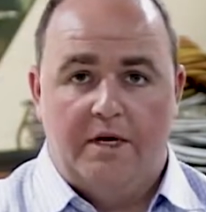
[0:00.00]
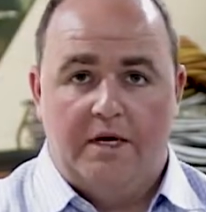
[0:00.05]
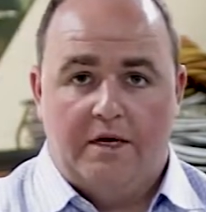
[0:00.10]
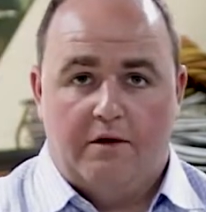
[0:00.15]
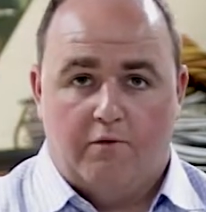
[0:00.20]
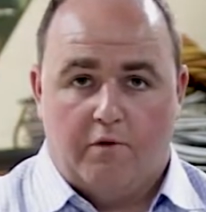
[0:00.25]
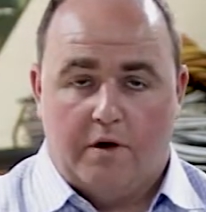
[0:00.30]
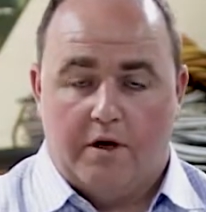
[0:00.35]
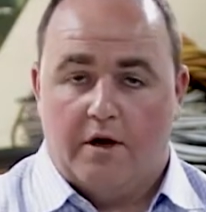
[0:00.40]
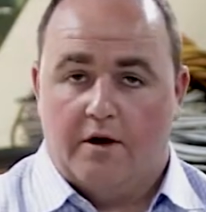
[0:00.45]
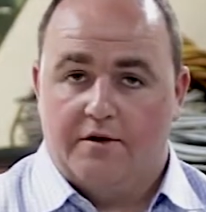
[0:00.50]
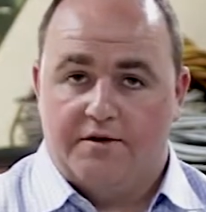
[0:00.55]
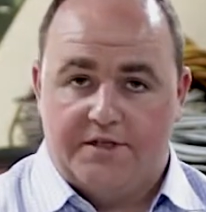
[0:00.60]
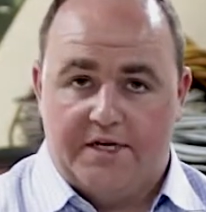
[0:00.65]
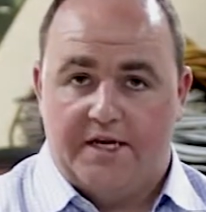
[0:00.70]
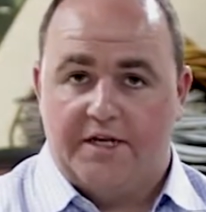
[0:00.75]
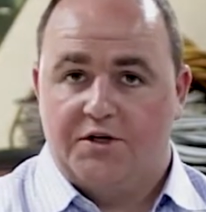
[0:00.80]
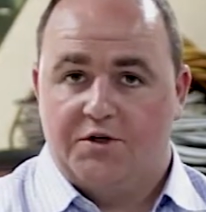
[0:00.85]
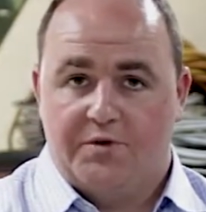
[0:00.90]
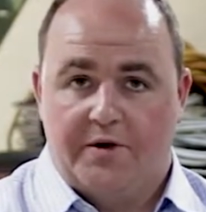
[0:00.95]
If we go
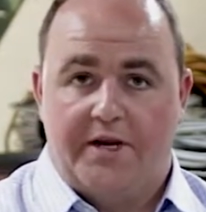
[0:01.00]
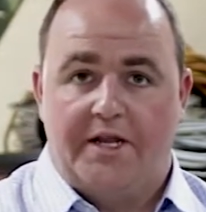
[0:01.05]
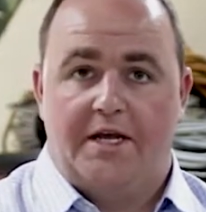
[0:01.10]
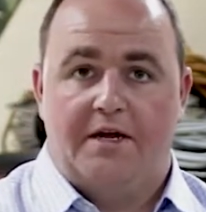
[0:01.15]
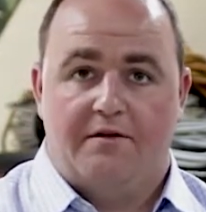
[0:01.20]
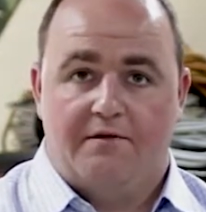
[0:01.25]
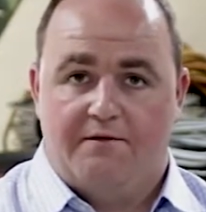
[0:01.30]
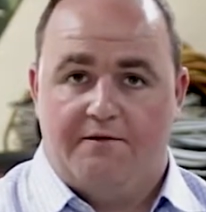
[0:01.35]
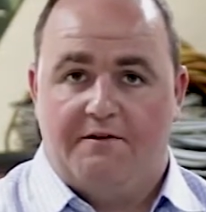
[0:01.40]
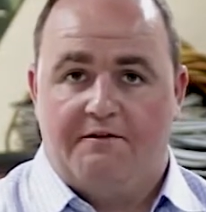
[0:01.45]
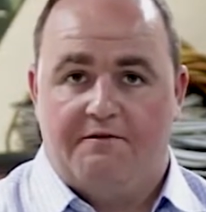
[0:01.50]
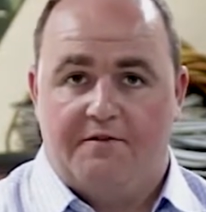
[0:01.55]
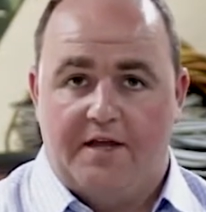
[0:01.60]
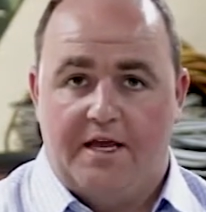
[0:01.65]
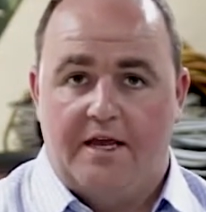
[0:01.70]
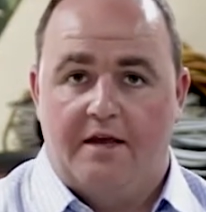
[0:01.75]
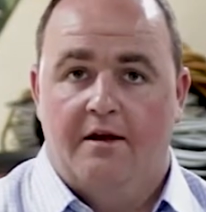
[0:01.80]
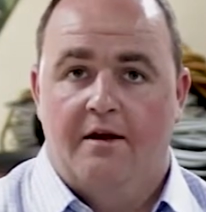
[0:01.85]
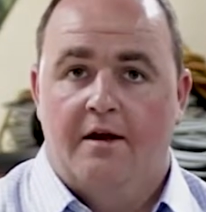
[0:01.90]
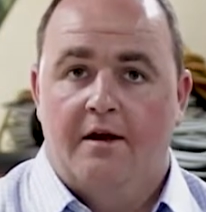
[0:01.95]
10, 20 and
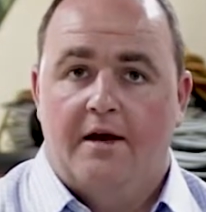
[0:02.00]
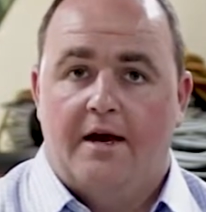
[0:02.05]
50,